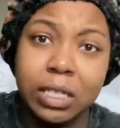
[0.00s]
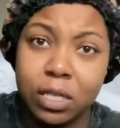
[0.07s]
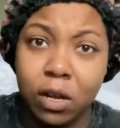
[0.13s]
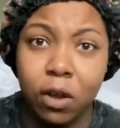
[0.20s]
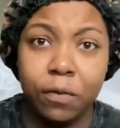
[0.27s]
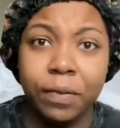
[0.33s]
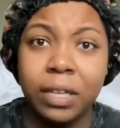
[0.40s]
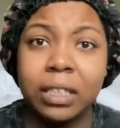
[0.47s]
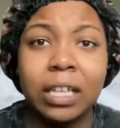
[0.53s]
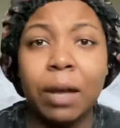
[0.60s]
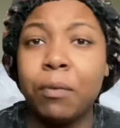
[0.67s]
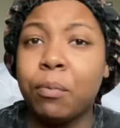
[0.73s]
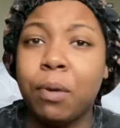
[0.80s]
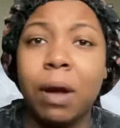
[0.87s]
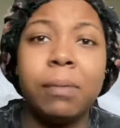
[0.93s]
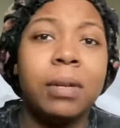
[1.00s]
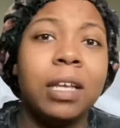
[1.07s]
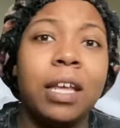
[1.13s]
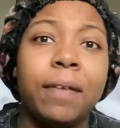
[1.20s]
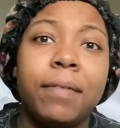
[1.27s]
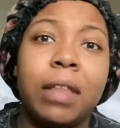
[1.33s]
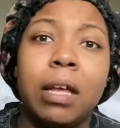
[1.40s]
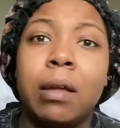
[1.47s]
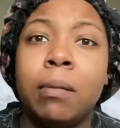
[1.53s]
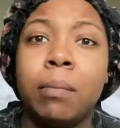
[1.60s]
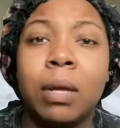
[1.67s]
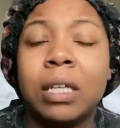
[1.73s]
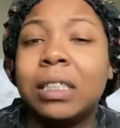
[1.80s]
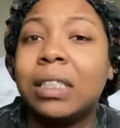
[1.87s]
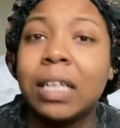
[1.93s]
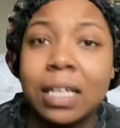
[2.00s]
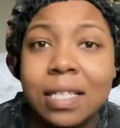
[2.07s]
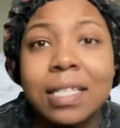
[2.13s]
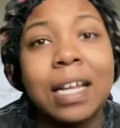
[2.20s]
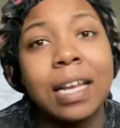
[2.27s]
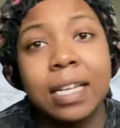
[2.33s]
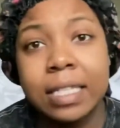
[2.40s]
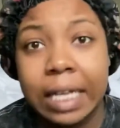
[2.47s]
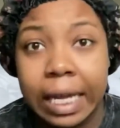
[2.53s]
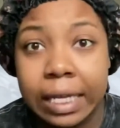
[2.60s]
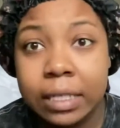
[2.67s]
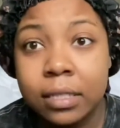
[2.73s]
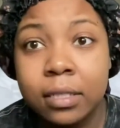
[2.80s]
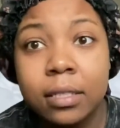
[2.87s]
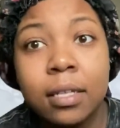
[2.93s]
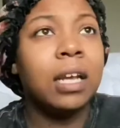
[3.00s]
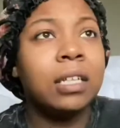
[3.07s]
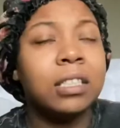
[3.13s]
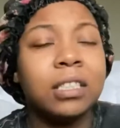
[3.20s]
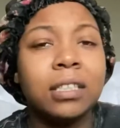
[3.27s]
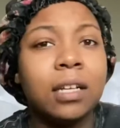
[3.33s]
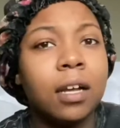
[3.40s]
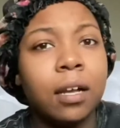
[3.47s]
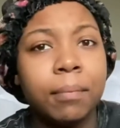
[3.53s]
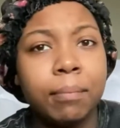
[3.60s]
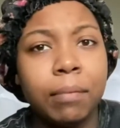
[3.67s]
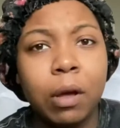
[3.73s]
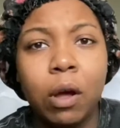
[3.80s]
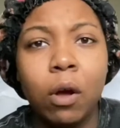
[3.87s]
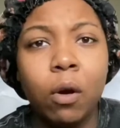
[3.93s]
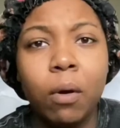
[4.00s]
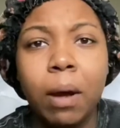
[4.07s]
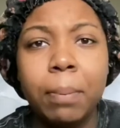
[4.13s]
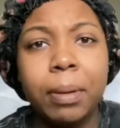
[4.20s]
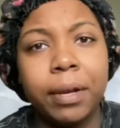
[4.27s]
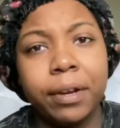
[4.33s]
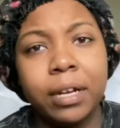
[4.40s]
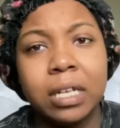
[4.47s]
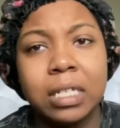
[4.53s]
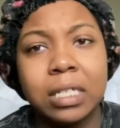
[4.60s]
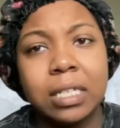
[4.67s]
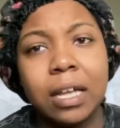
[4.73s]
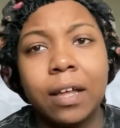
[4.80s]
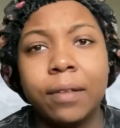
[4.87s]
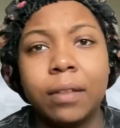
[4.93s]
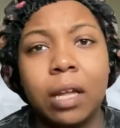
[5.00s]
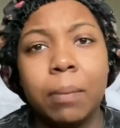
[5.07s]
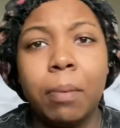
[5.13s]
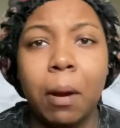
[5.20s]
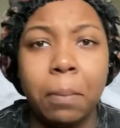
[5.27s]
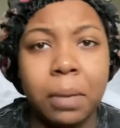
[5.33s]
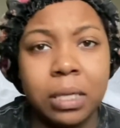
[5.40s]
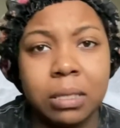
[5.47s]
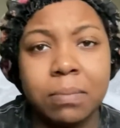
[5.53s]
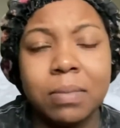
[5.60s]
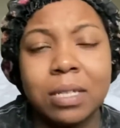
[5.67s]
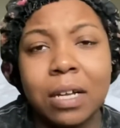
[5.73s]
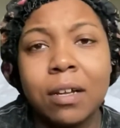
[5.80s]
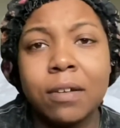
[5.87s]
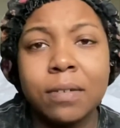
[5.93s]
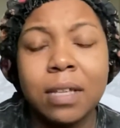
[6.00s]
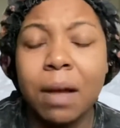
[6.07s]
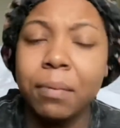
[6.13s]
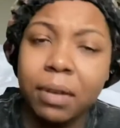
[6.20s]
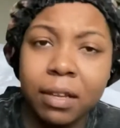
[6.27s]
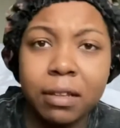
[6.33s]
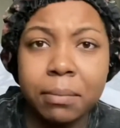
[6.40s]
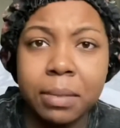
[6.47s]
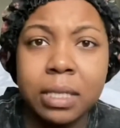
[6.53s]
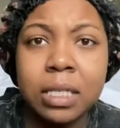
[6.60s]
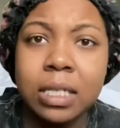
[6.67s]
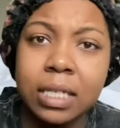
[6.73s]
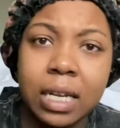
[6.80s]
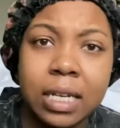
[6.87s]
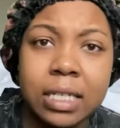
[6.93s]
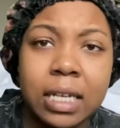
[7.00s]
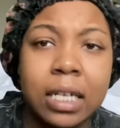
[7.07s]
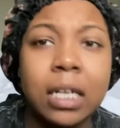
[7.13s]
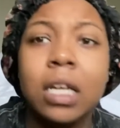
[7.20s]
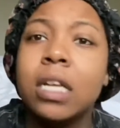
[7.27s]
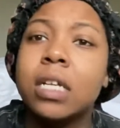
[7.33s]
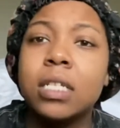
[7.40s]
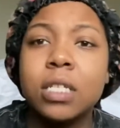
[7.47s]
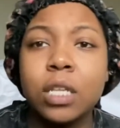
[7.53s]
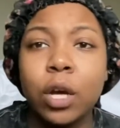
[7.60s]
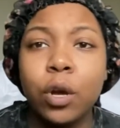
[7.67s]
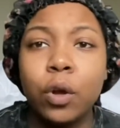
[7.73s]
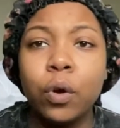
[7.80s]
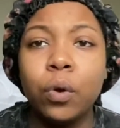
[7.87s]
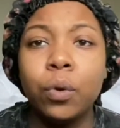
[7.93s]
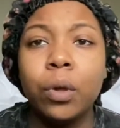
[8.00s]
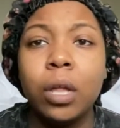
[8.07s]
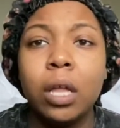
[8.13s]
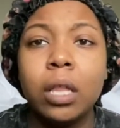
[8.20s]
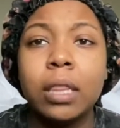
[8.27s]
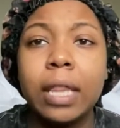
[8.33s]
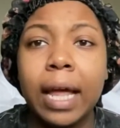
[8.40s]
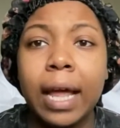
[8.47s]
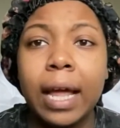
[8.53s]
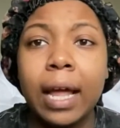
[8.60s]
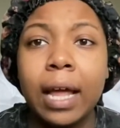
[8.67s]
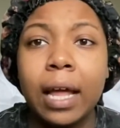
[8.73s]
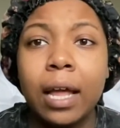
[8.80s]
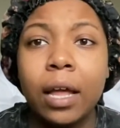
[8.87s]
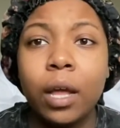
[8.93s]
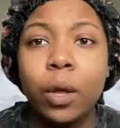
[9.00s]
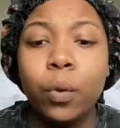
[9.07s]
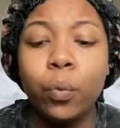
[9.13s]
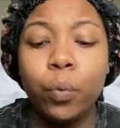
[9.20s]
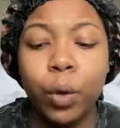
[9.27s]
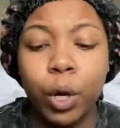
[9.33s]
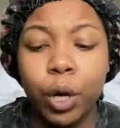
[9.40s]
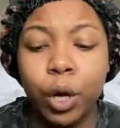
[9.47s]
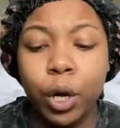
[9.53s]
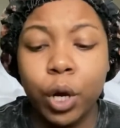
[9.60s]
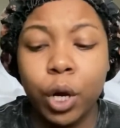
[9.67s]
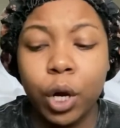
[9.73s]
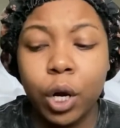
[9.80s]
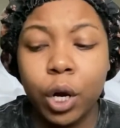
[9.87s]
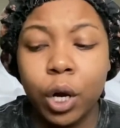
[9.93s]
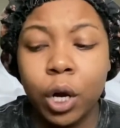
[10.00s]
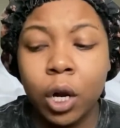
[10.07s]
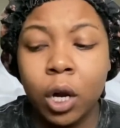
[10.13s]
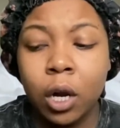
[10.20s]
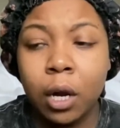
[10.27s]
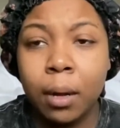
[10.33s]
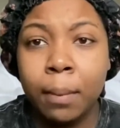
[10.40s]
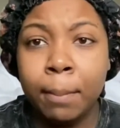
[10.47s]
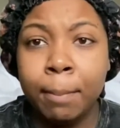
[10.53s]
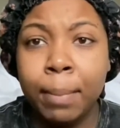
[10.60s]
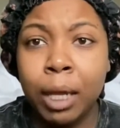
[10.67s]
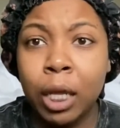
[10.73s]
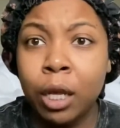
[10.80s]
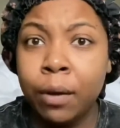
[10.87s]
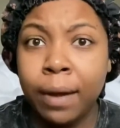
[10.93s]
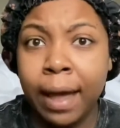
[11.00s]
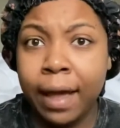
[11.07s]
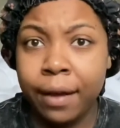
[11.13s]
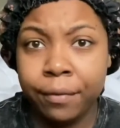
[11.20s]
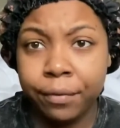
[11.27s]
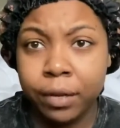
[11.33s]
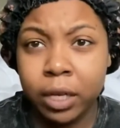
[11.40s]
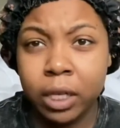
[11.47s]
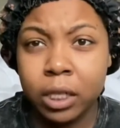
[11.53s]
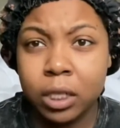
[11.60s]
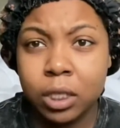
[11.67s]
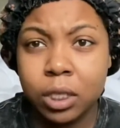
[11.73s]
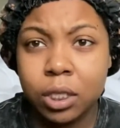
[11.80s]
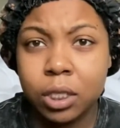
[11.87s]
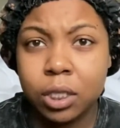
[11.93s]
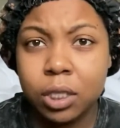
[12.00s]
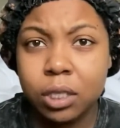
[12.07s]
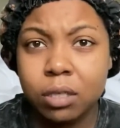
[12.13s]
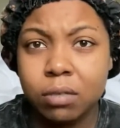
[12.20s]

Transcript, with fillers: office, I would probably give them a 6 out of 10. And just a whole appearance of the apartments themselves, I would give them a 6 out of 10. So they were below average.